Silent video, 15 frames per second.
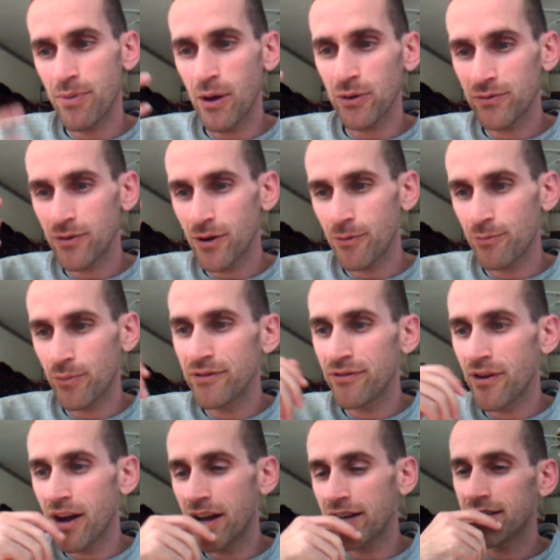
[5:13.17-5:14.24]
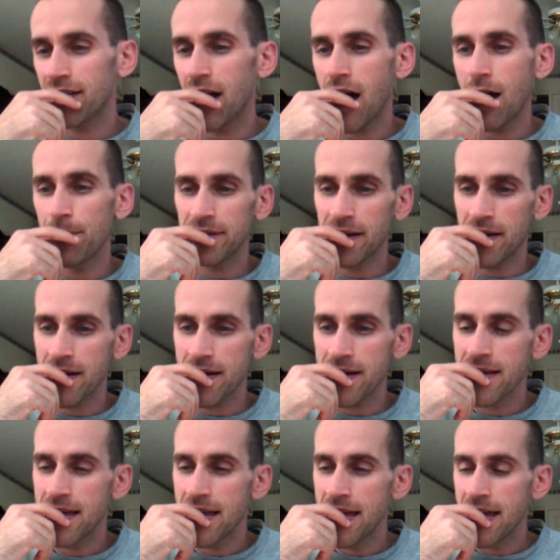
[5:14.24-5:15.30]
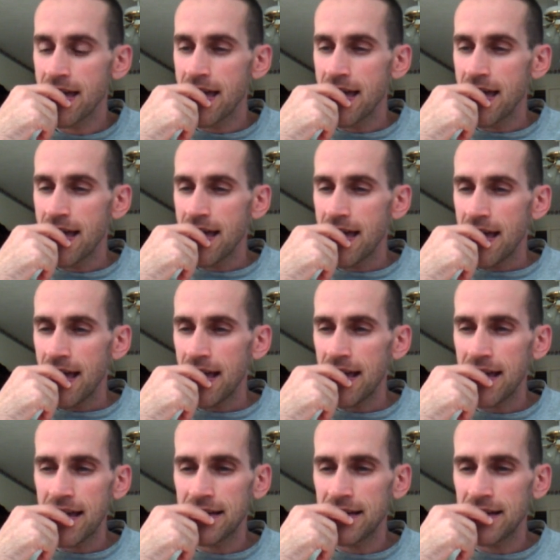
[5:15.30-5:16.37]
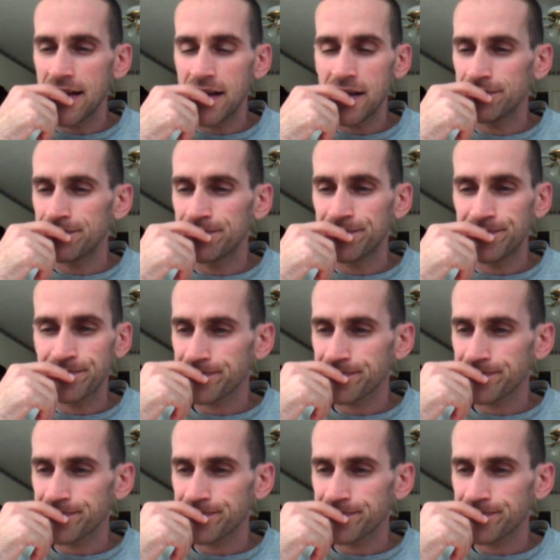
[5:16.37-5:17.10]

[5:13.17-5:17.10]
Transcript: post or pre-fight commentary. And um,